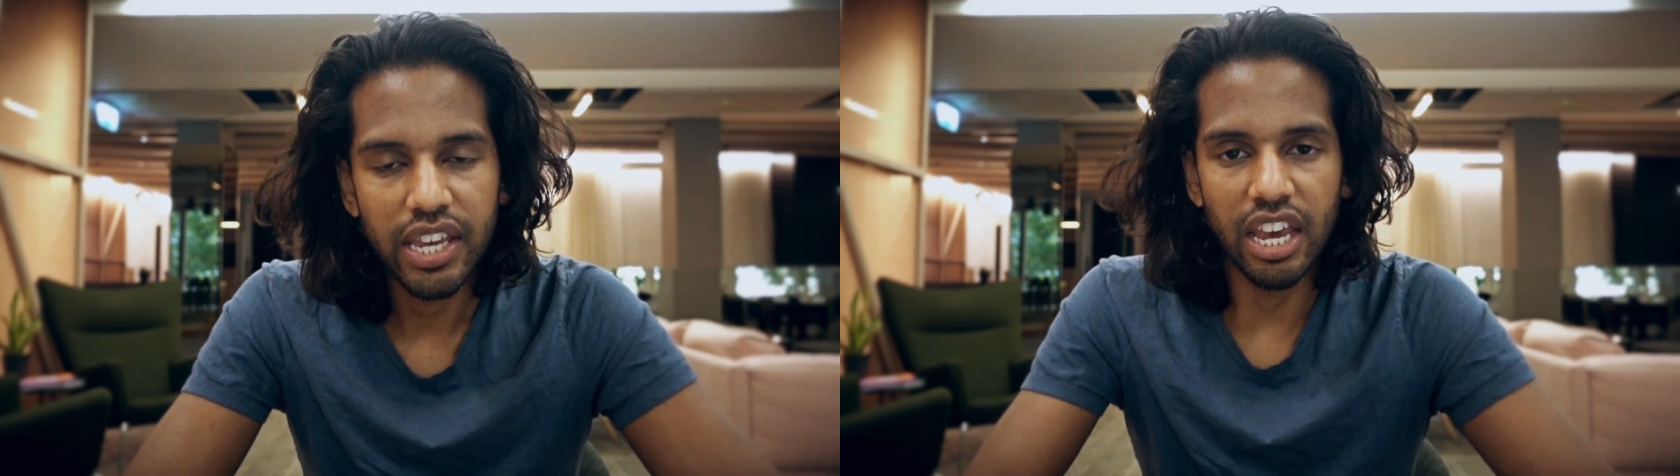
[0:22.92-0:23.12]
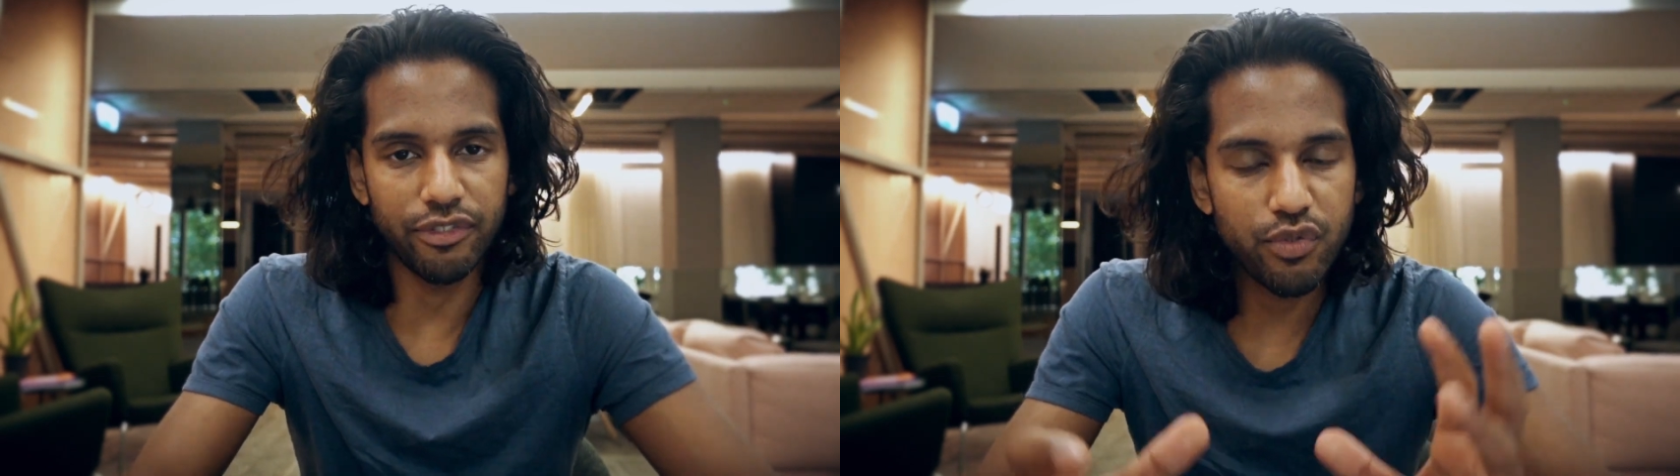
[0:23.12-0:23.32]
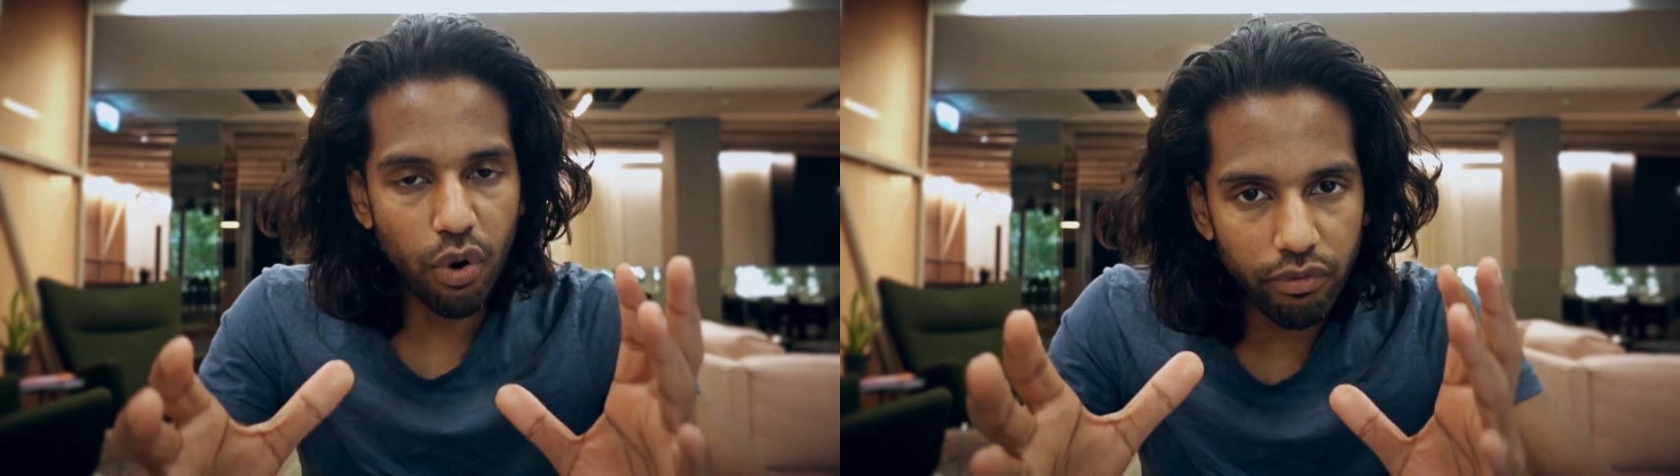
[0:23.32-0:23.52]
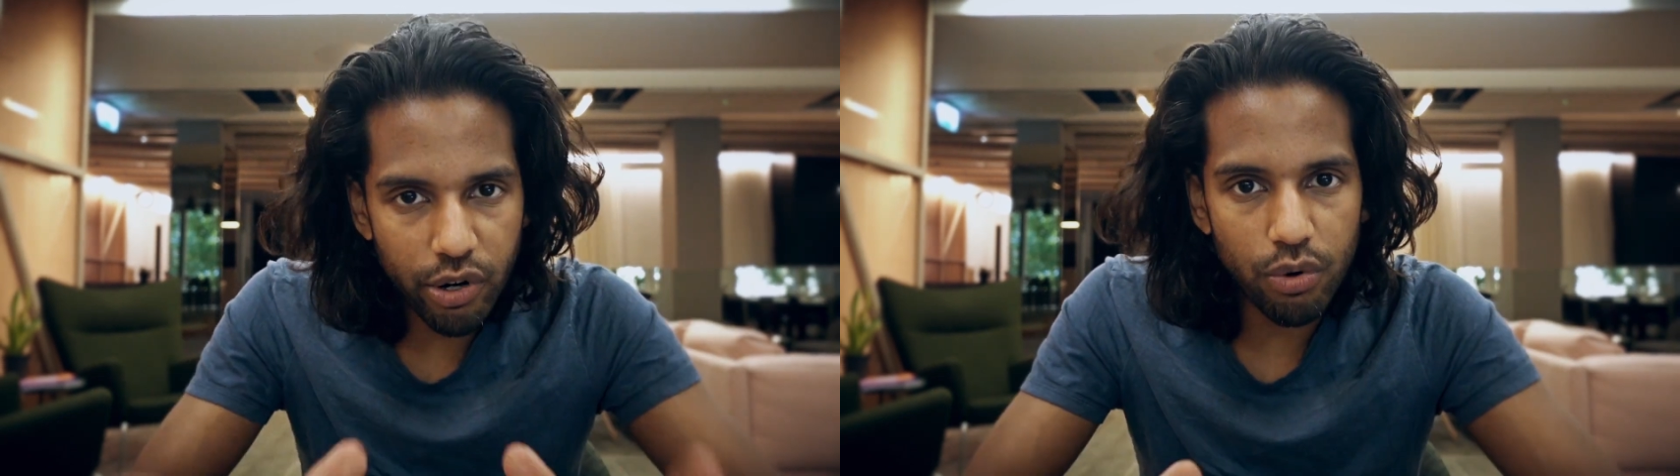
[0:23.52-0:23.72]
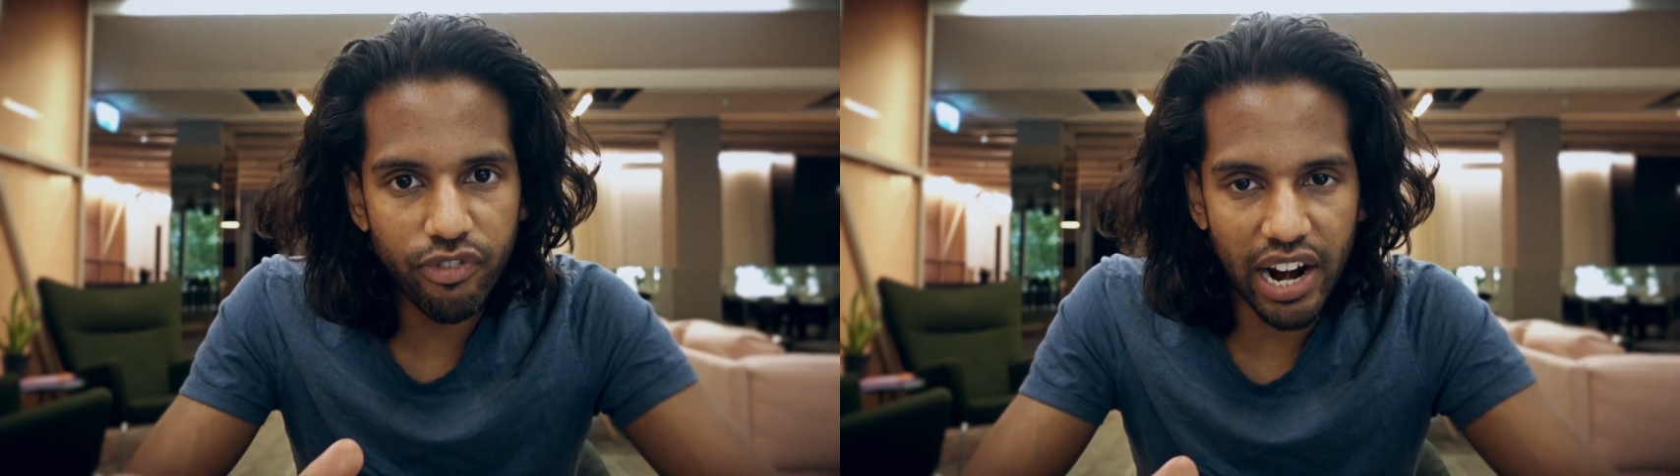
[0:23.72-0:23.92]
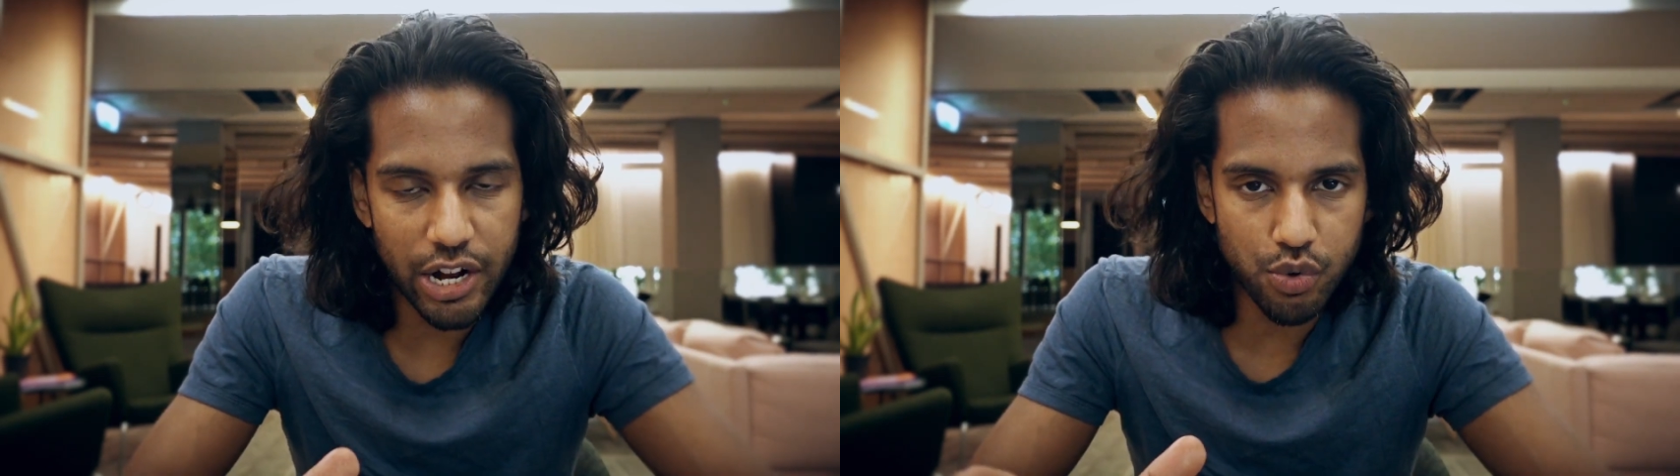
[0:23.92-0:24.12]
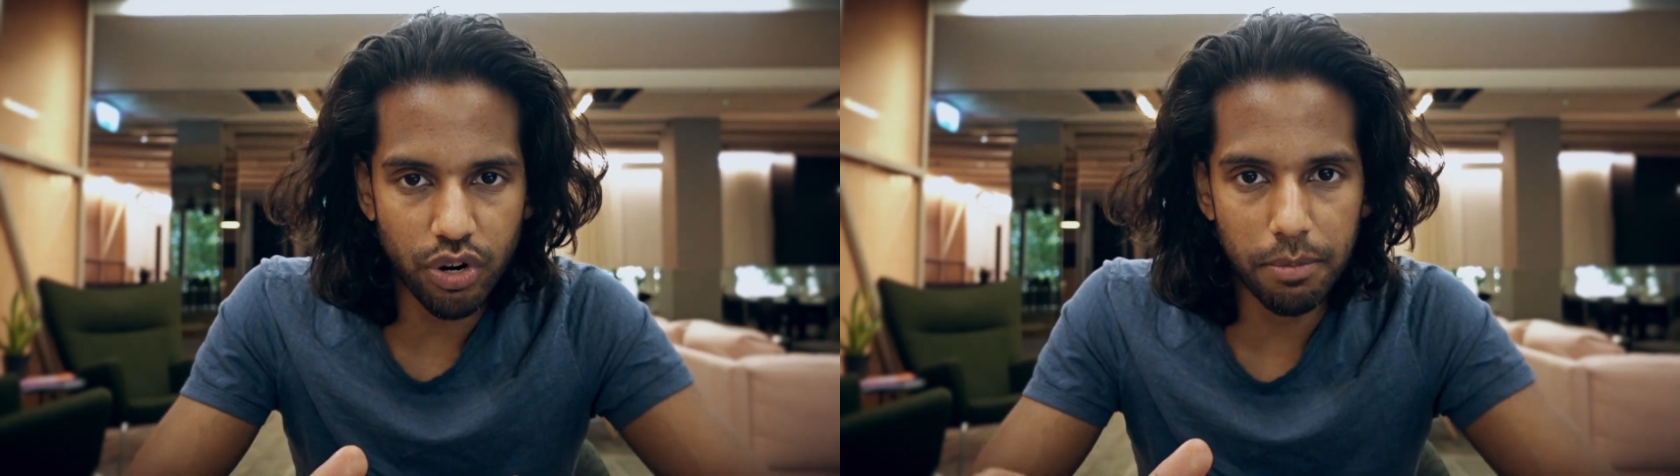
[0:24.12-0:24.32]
If you've got real financial